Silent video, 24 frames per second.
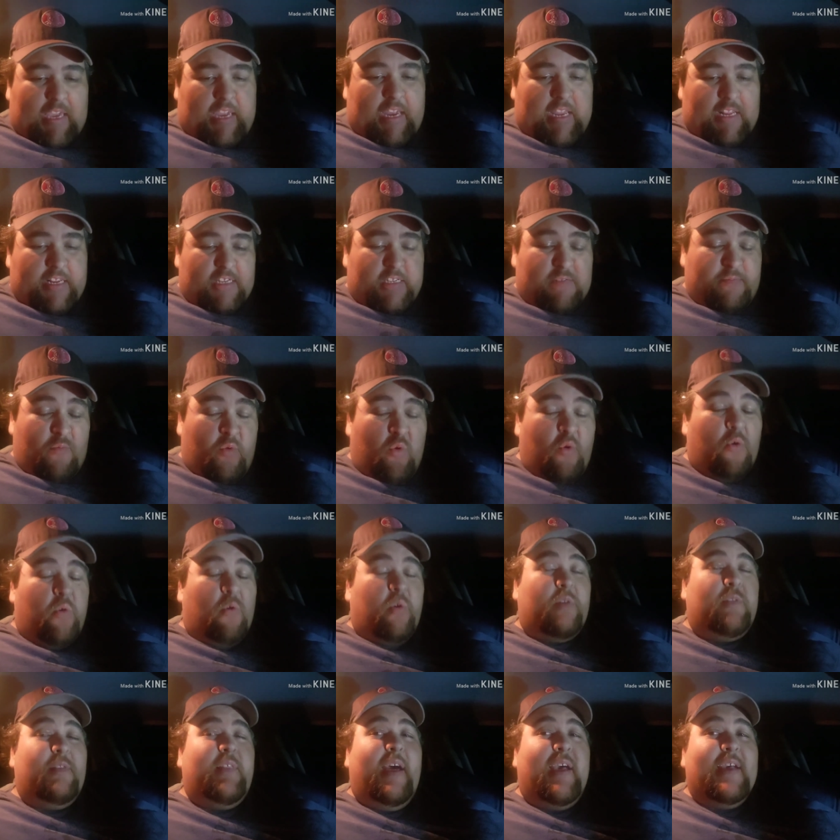It is more
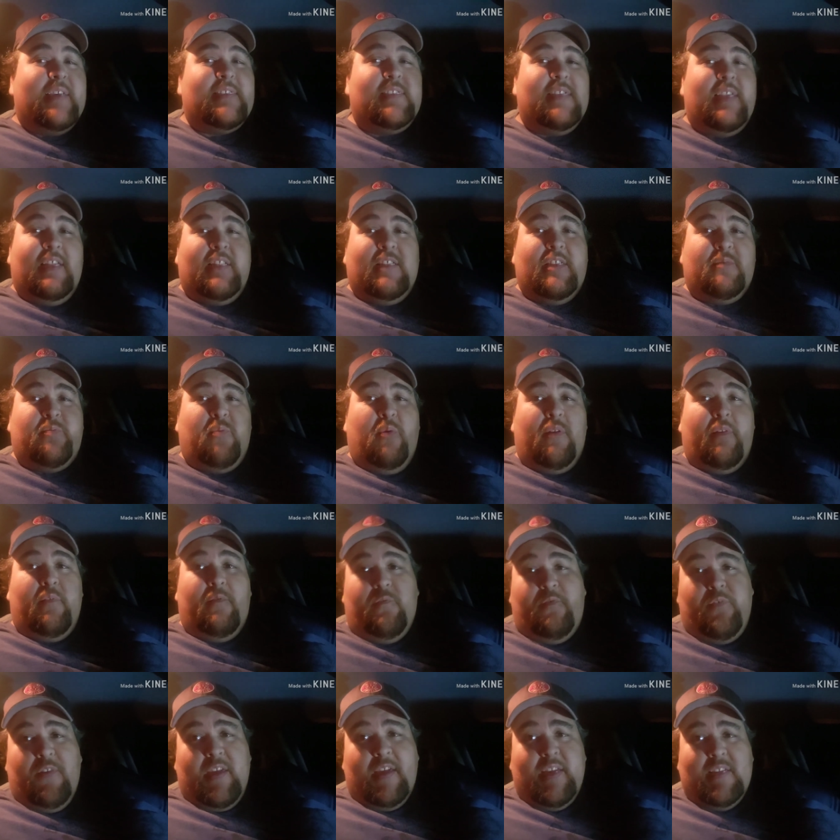or less at this point
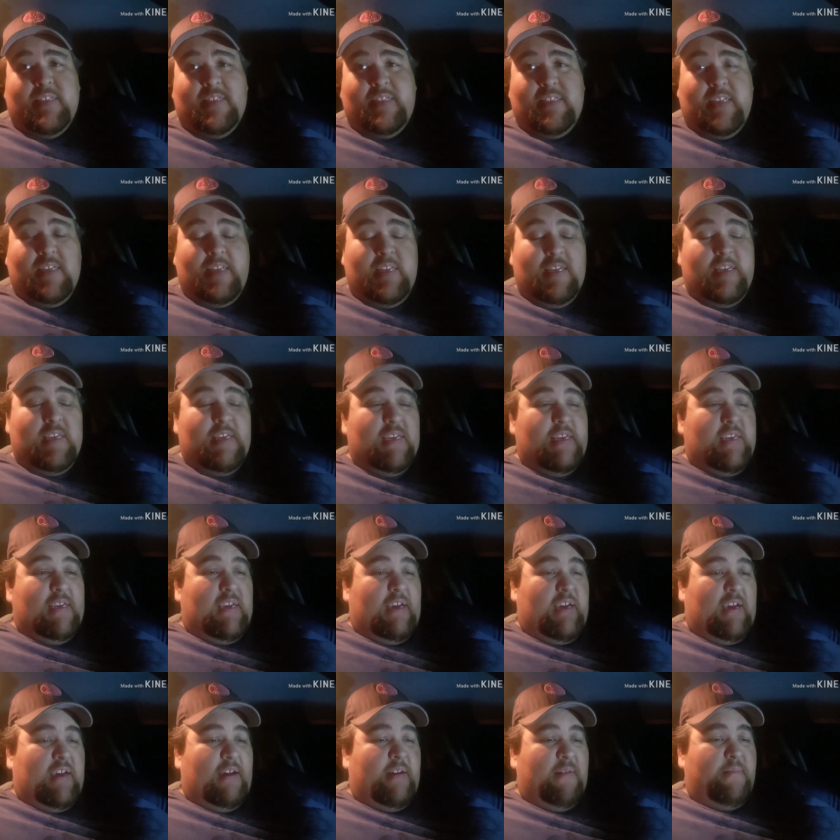fixed.
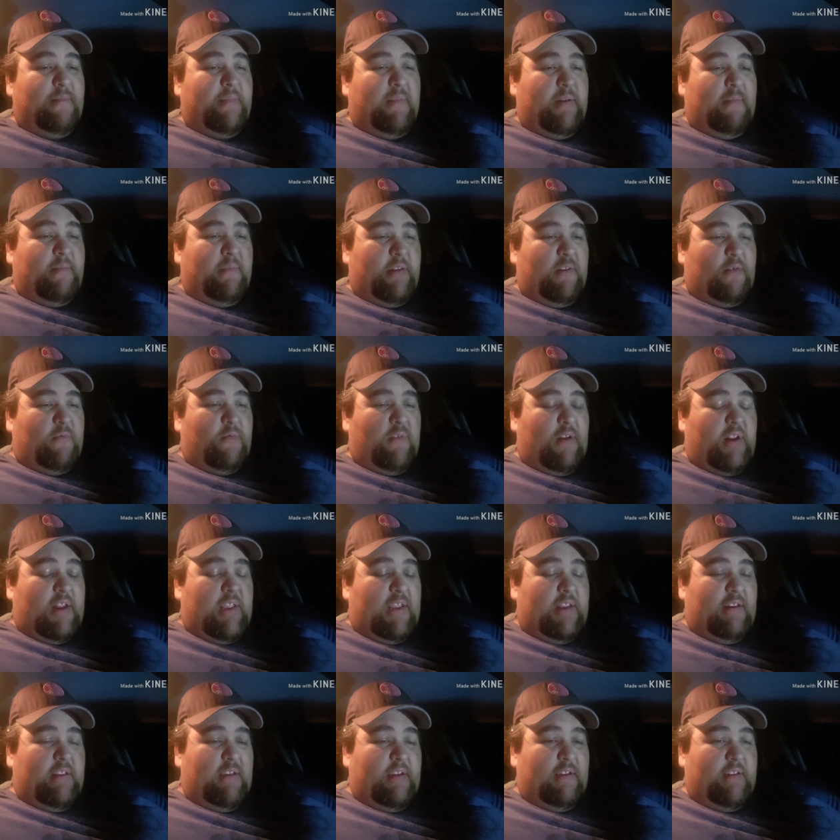I'm going to run
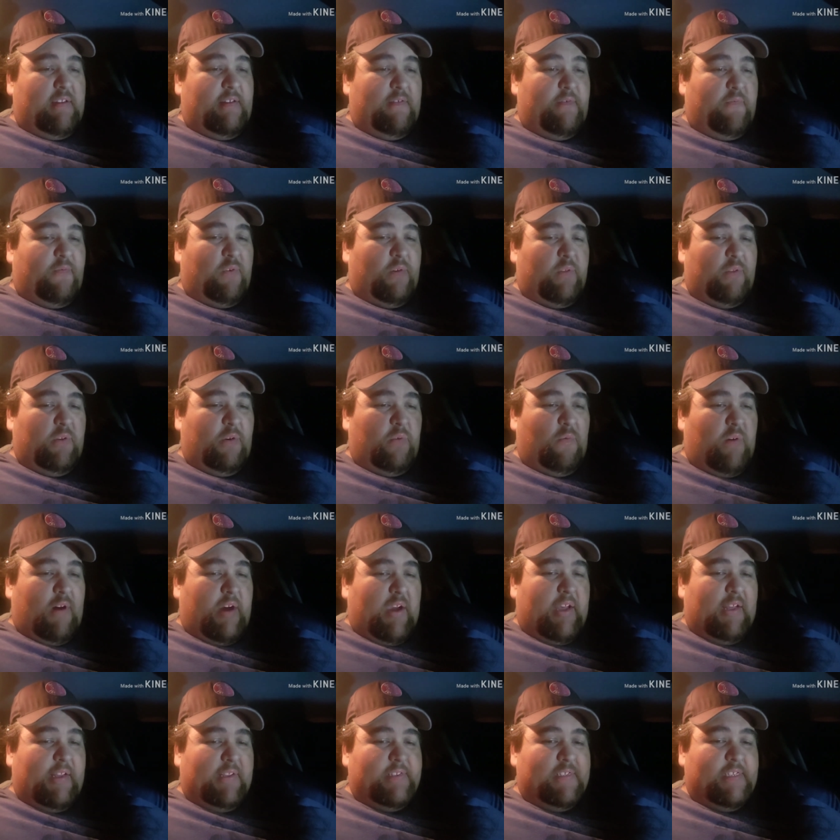it for a little
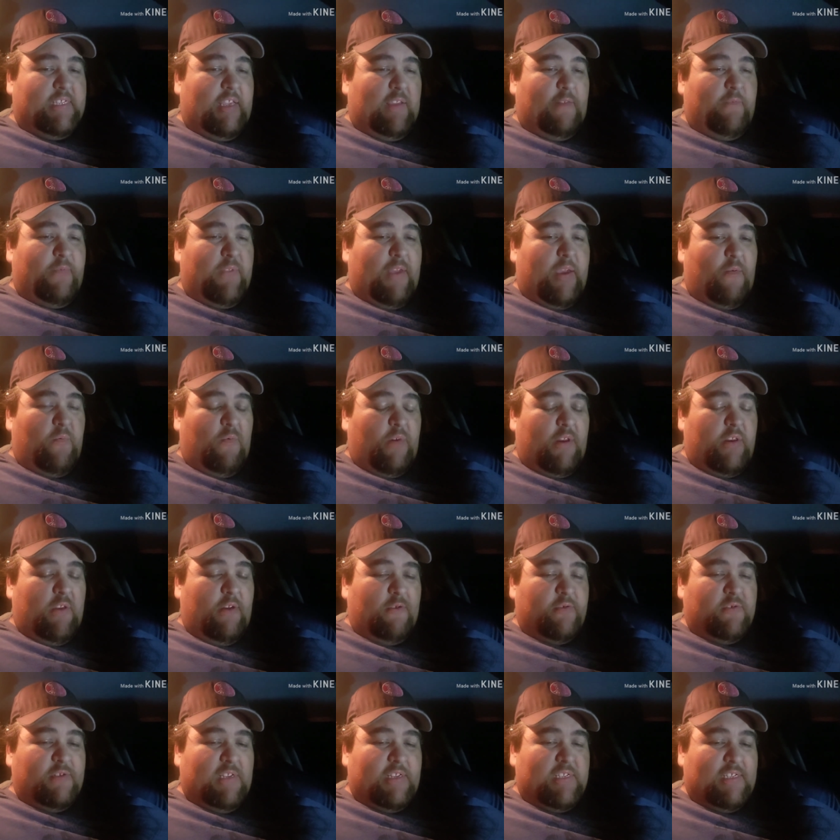while and see if that one
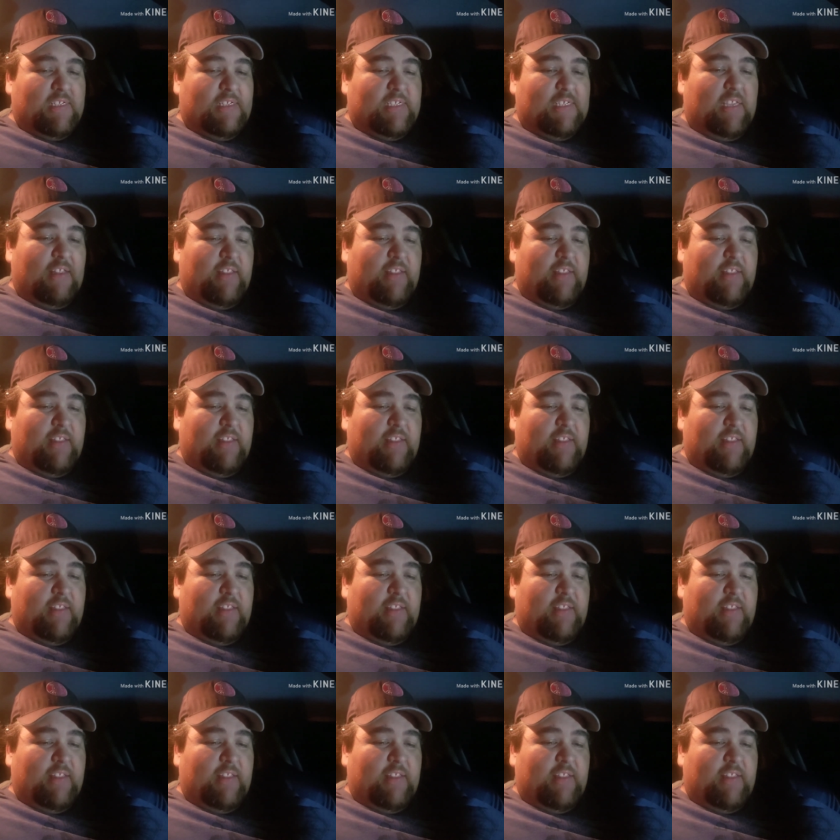hose doesn't